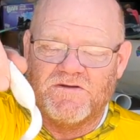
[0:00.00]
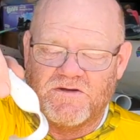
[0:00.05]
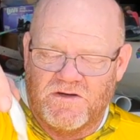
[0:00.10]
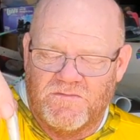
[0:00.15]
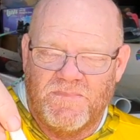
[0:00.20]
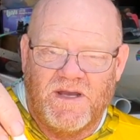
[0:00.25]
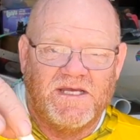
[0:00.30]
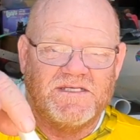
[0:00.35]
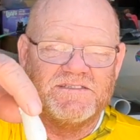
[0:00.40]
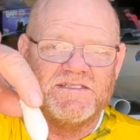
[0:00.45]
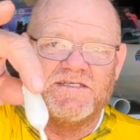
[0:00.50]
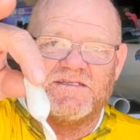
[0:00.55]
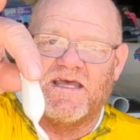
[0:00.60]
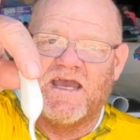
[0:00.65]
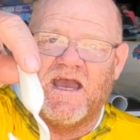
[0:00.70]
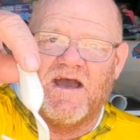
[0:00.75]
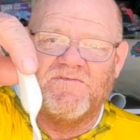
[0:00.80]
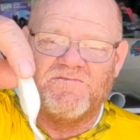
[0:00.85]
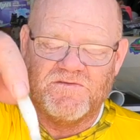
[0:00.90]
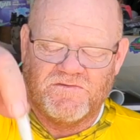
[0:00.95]
they're amazing. They
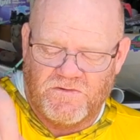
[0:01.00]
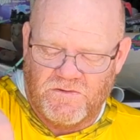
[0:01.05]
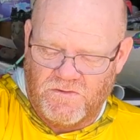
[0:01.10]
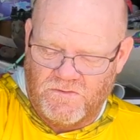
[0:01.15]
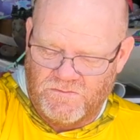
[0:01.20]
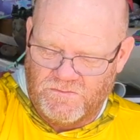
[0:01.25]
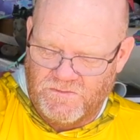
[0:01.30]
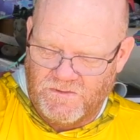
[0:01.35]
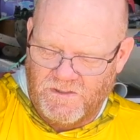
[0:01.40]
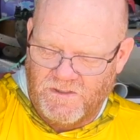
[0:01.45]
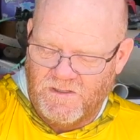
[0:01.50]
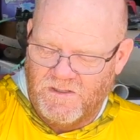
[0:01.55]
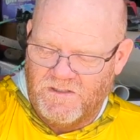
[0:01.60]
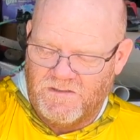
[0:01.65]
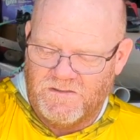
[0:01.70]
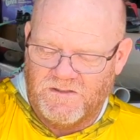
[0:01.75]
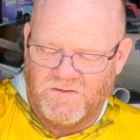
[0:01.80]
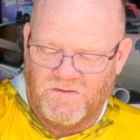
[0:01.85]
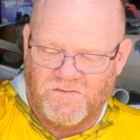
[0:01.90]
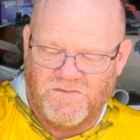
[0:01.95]
have their own
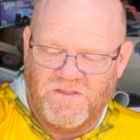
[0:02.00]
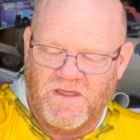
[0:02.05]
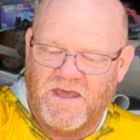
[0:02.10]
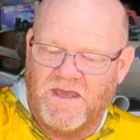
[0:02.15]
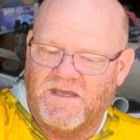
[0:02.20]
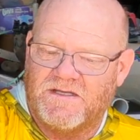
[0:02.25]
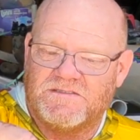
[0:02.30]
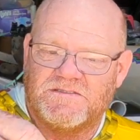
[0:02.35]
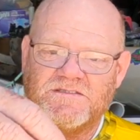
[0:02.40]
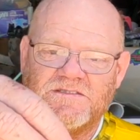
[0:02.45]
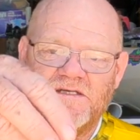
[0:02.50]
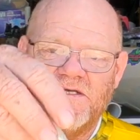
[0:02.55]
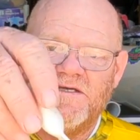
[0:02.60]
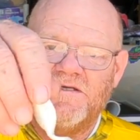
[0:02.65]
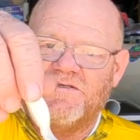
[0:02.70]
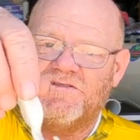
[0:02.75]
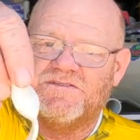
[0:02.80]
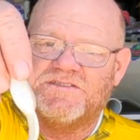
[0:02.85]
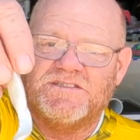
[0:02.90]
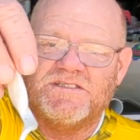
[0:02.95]
little things.
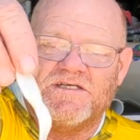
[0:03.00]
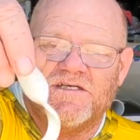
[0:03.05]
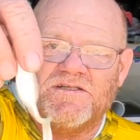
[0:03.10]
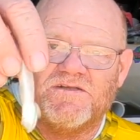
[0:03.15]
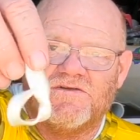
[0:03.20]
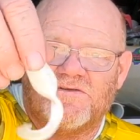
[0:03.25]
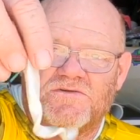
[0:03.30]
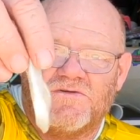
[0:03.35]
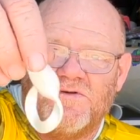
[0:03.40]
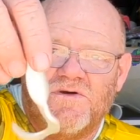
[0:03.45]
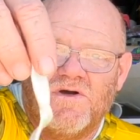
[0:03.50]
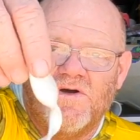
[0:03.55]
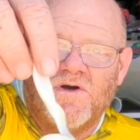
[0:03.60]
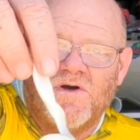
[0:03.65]
You see a little